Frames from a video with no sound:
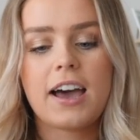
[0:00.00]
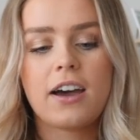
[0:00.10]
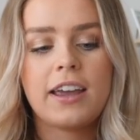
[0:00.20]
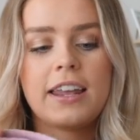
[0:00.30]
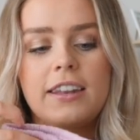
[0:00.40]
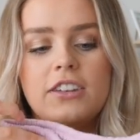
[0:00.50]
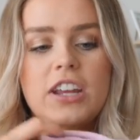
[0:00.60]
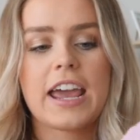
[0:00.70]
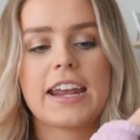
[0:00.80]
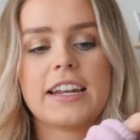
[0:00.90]
are in the
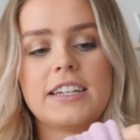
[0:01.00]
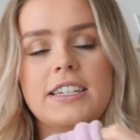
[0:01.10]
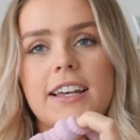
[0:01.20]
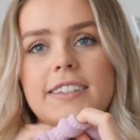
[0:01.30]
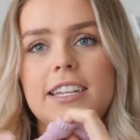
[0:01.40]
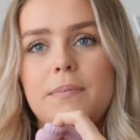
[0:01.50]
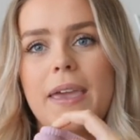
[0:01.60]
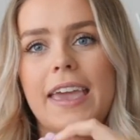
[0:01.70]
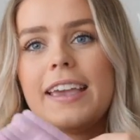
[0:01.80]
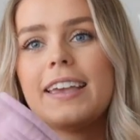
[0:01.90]
shade Dusty
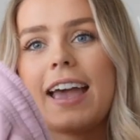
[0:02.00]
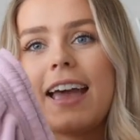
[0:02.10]
Pink,